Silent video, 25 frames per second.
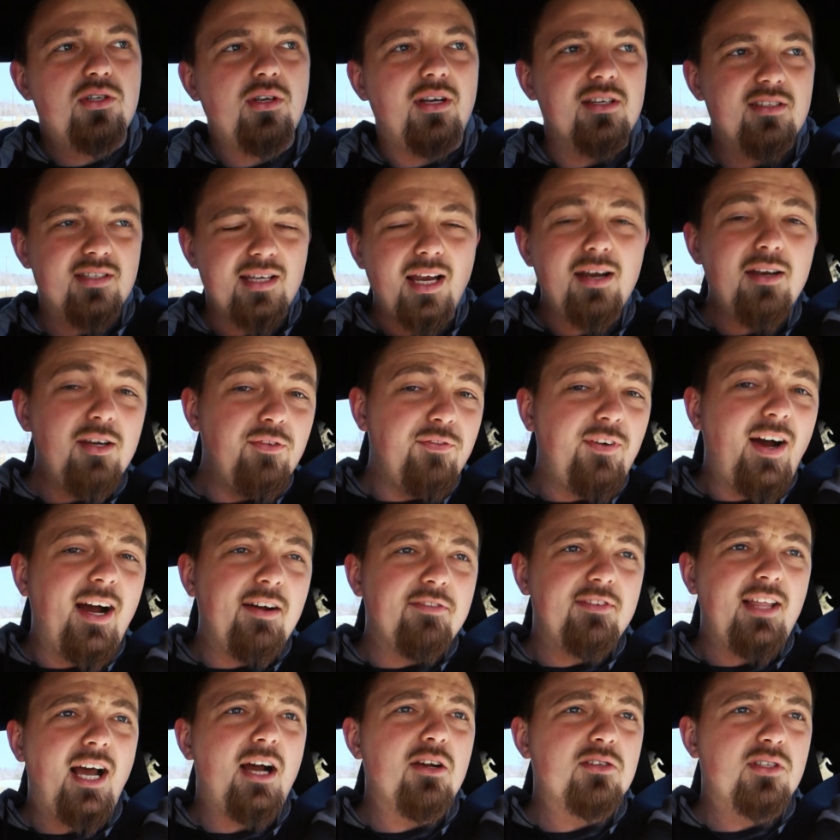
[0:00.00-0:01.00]
So at
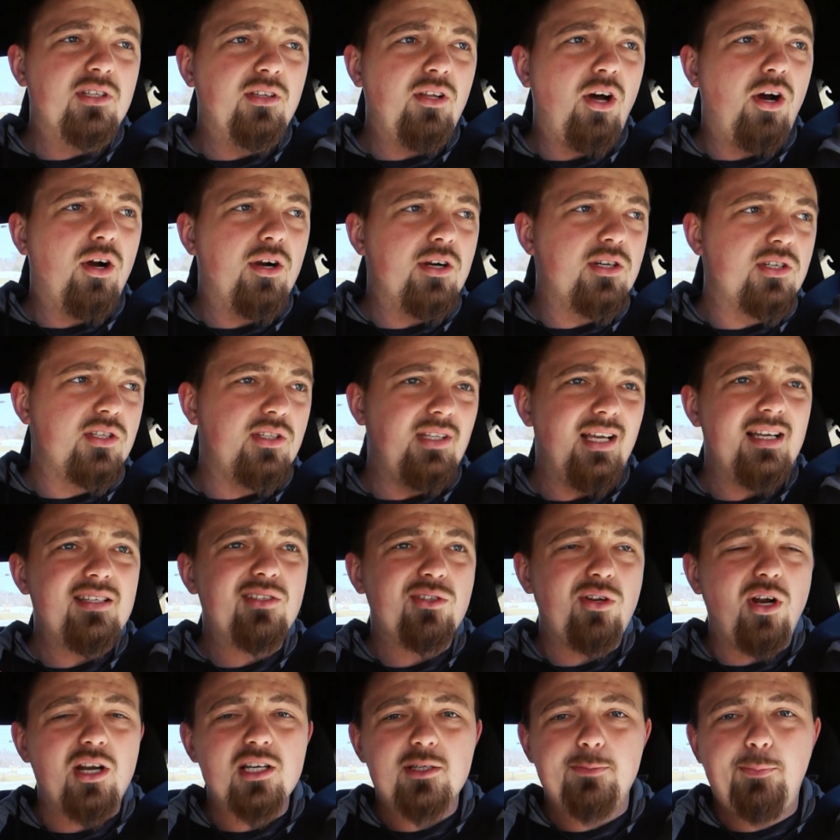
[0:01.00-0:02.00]
$75,000,
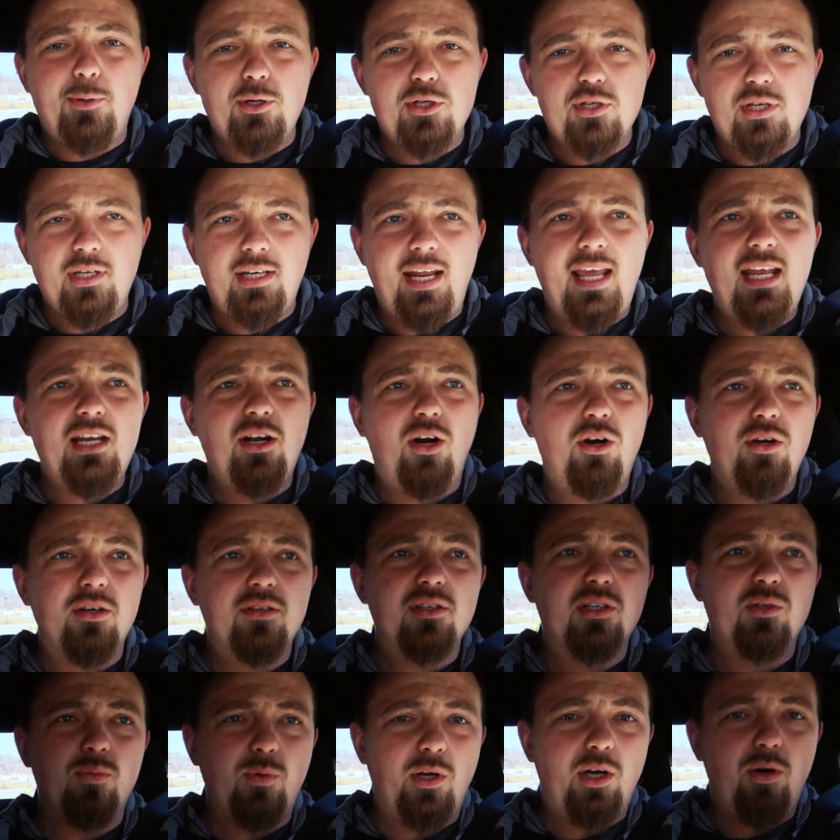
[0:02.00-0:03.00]
this car's pushing
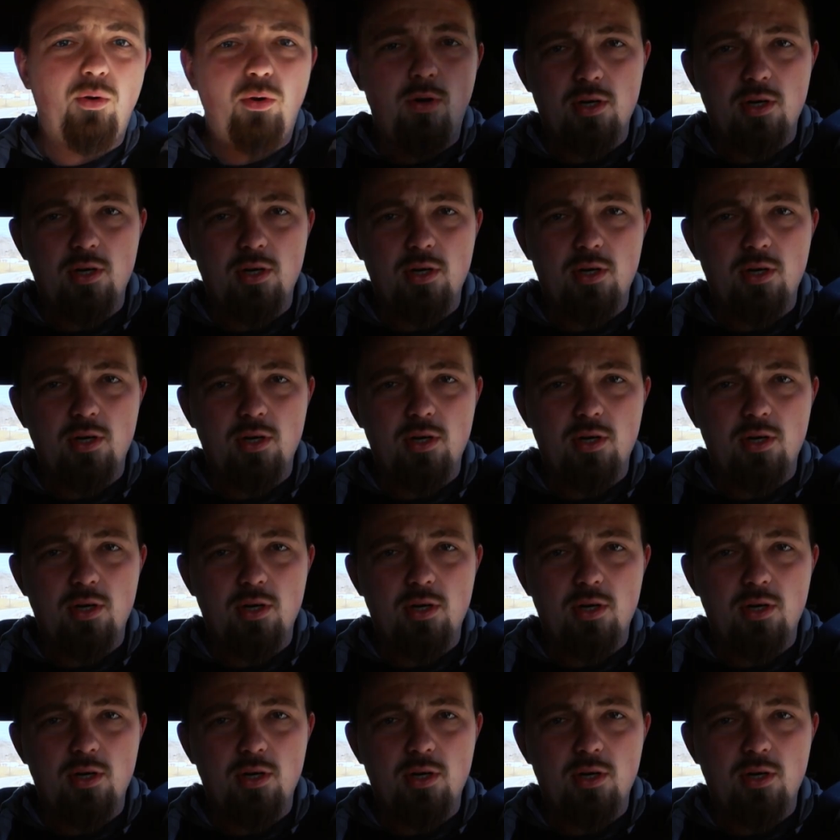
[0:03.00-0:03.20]
800 wheel